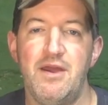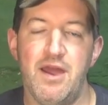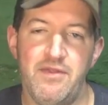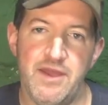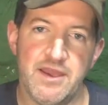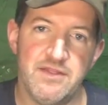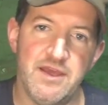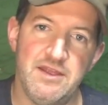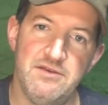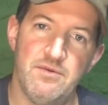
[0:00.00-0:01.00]
and they can
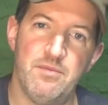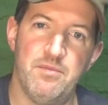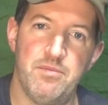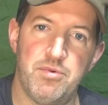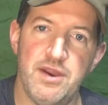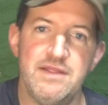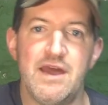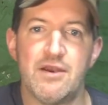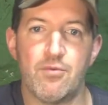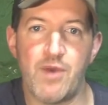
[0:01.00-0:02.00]
then bring
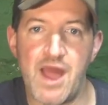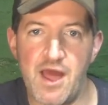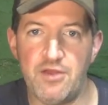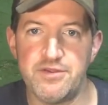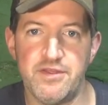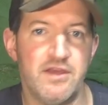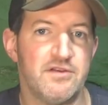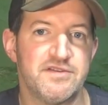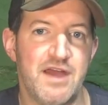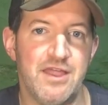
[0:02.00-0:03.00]
that around to the
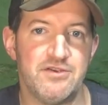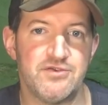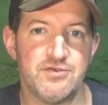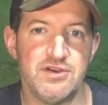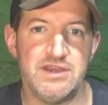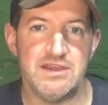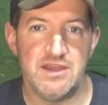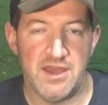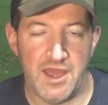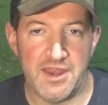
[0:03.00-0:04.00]
other side of the tree
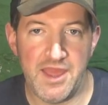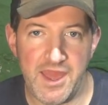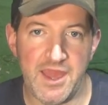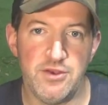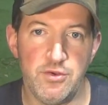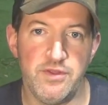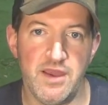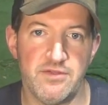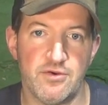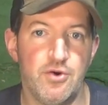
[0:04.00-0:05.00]
and hand you the
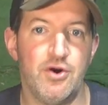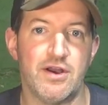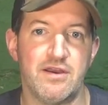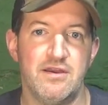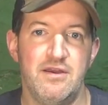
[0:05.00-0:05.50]
other hook.